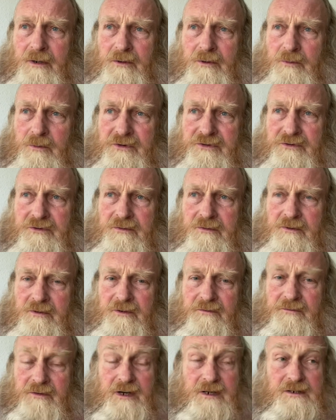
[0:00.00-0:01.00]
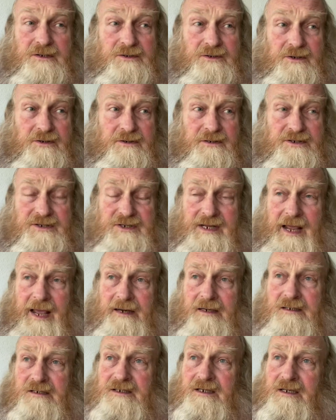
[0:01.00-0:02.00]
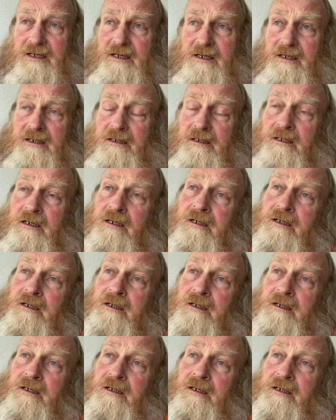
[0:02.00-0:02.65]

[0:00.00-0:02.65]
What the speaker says: who was converted to Christianity, and